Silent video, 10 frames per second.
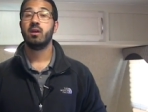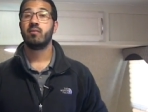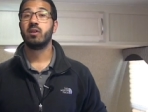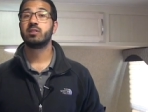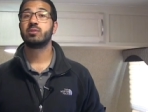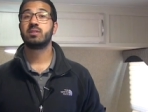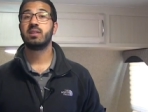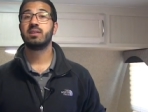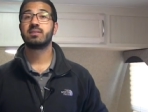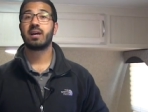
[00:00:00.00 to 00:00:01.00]
If you're interested
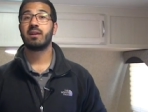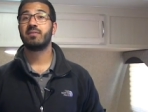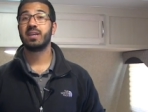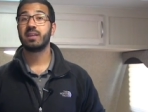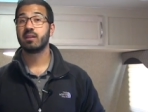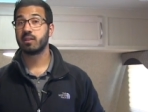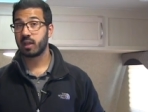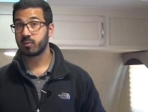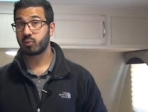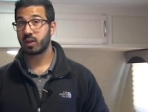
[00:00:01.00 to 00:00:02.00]
in this RV and you'd
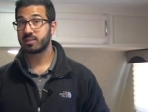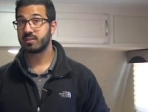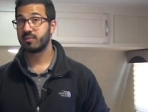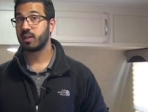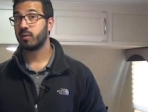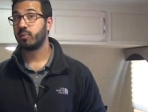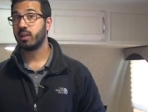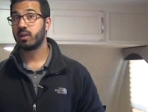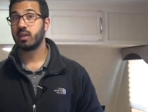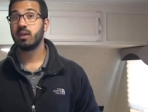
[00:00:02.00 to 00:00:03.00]
like price and
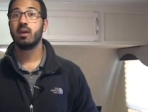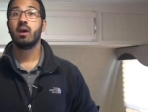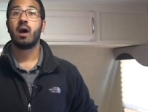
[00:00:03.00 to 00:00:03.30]
availability,